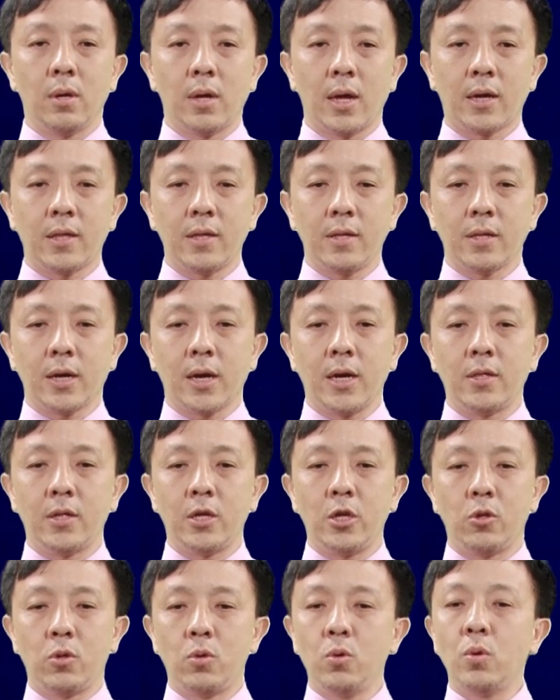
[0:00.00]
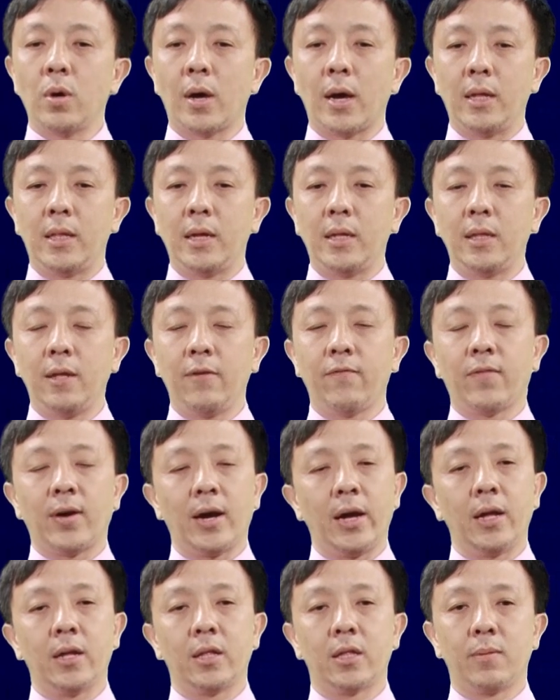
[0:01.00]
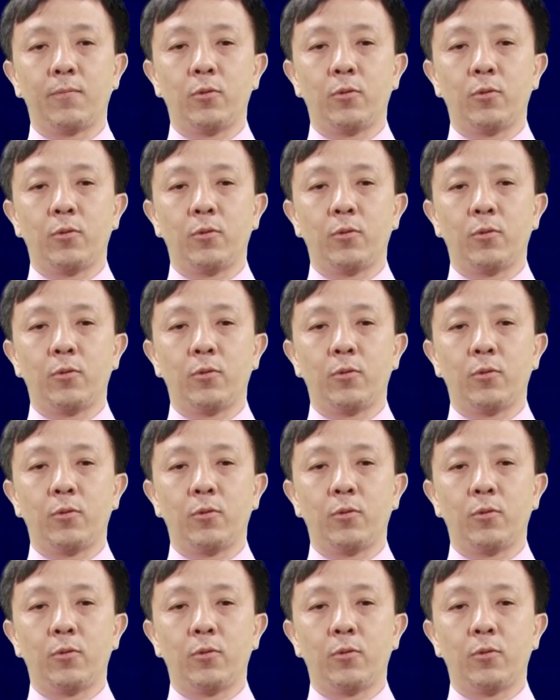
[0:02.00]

exercise is to identify the